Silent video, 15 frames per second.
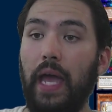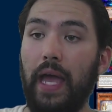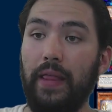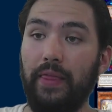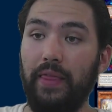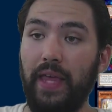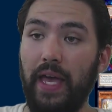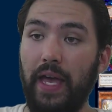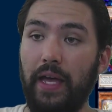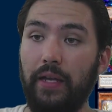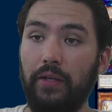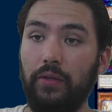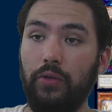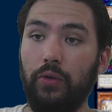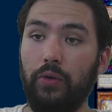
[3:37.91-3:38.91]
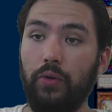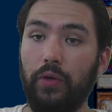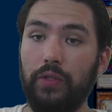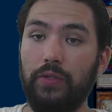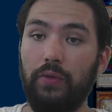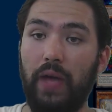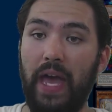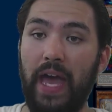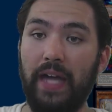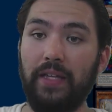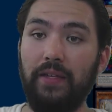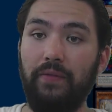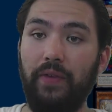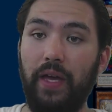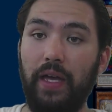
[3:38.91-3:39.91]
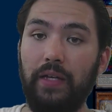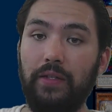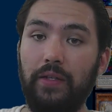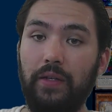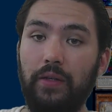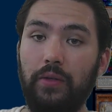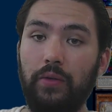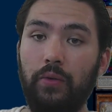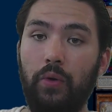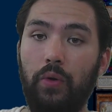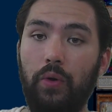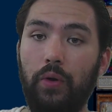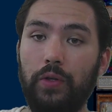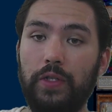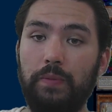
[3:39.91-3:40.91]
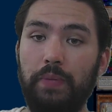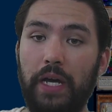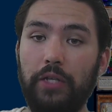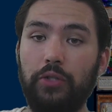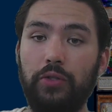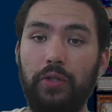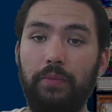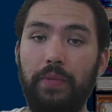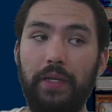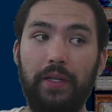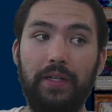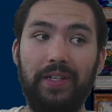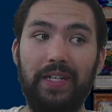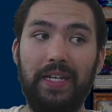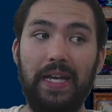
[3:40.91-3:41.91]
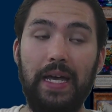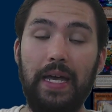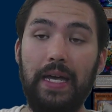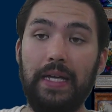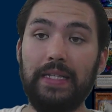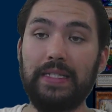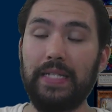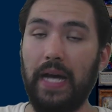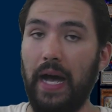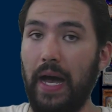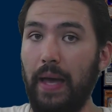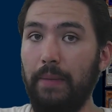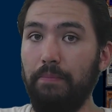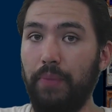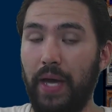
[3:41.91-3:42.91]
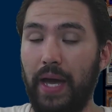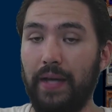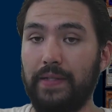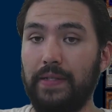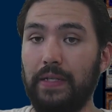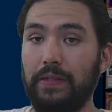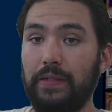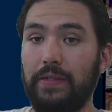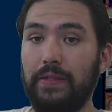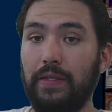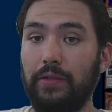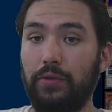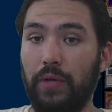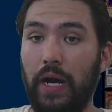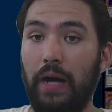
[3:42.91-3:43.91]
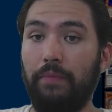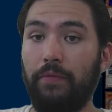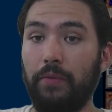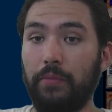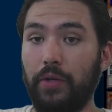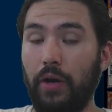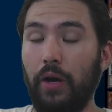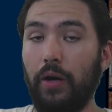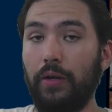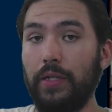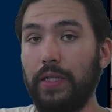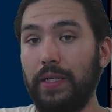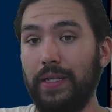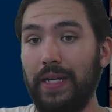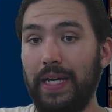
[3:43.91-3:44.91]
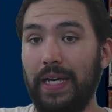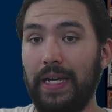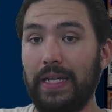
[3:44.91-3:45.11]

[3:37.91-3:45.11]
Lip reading: And then you're going to activate your special ability, Time Passage. This is a drop from Carly.